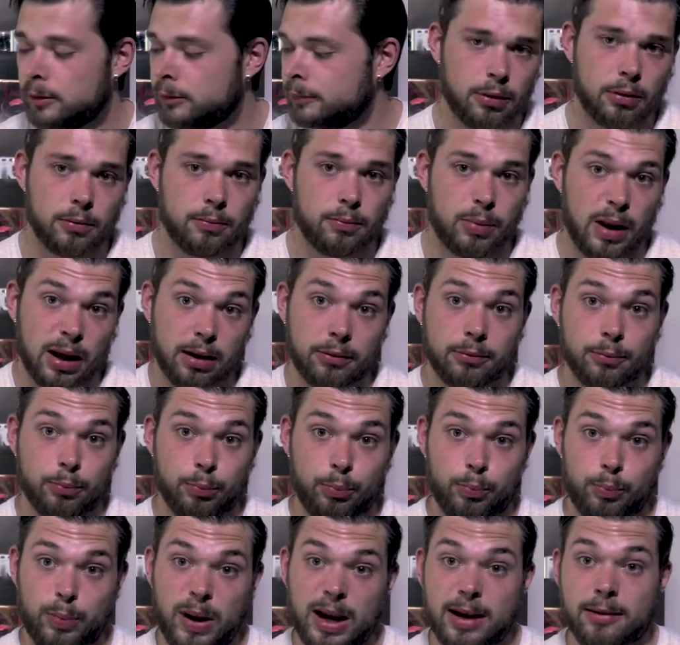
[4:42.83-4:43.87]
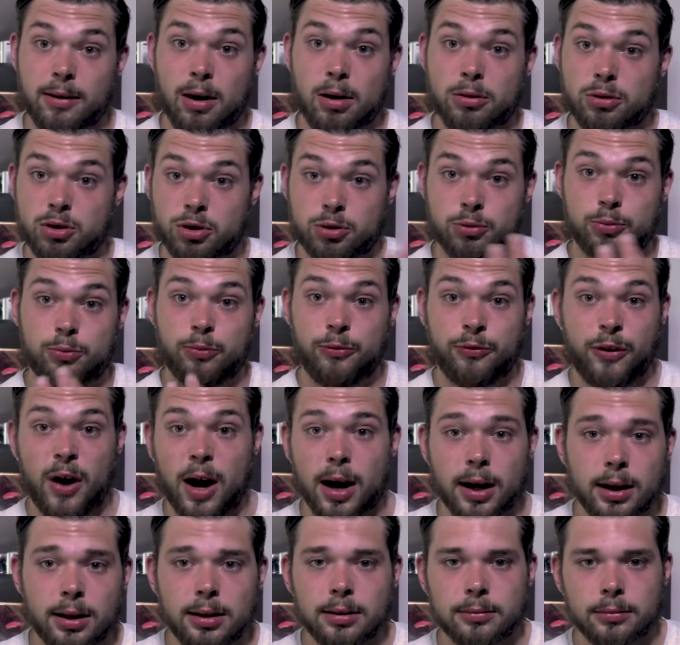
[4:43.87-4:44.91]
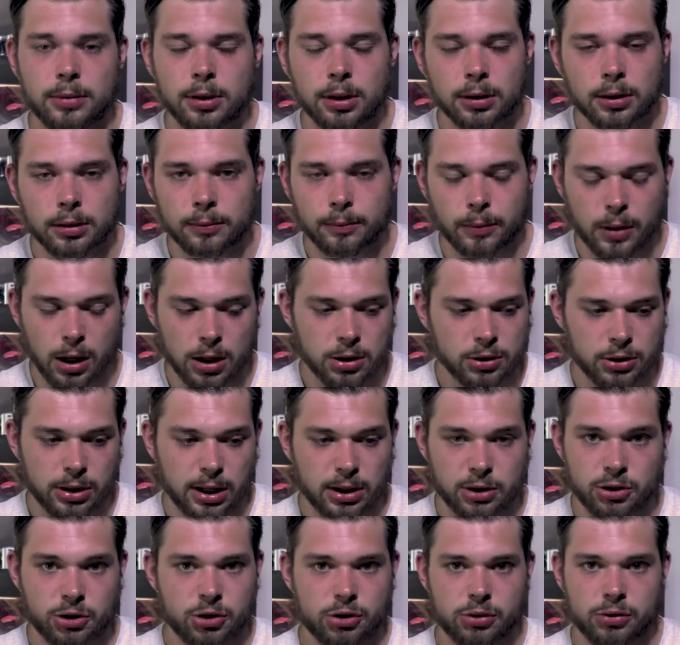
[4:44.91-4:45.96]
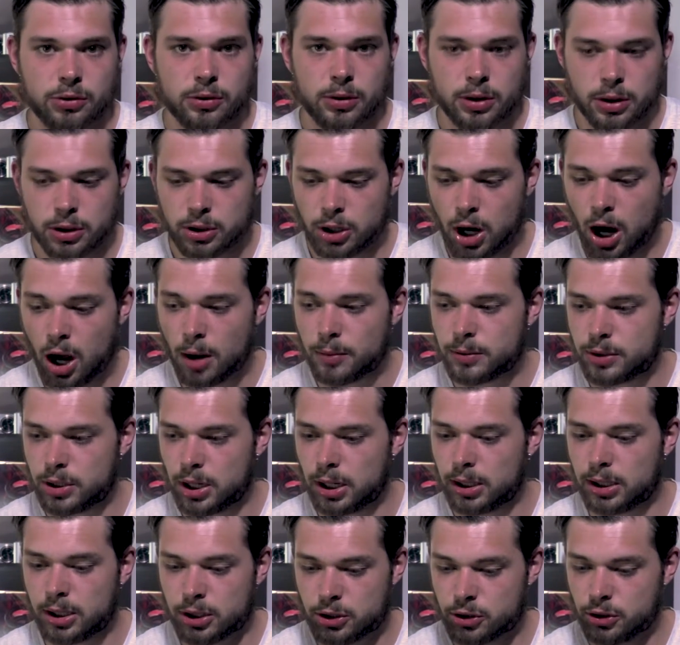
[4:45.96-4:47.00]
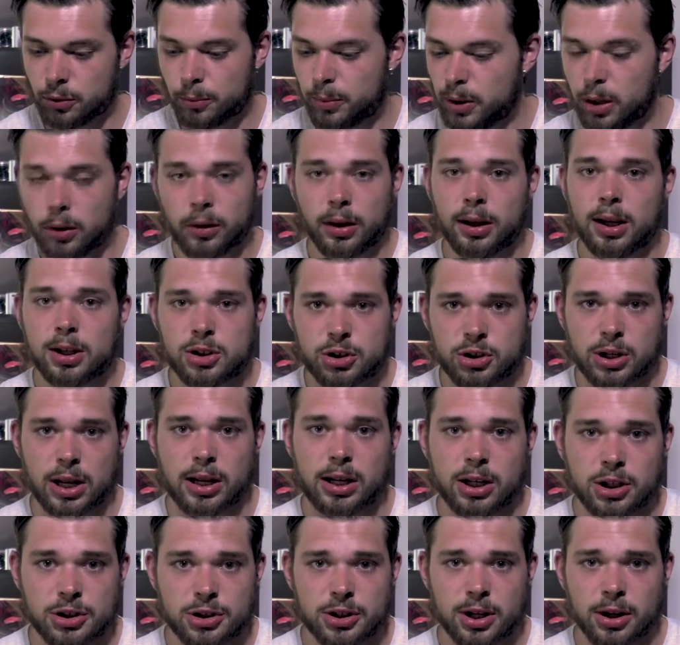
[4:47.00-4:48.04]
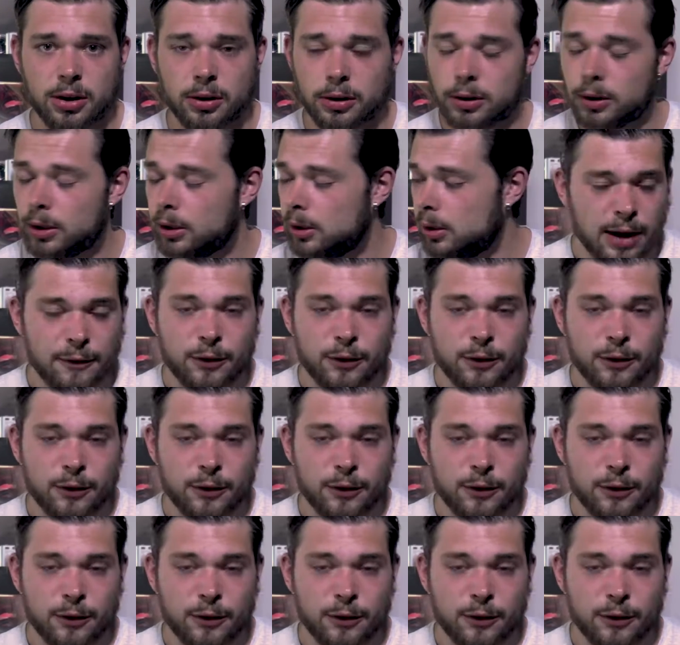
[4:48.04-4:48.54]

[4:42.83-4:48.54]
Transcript: The black background is fine because that's an object, it's a building, it's standing still.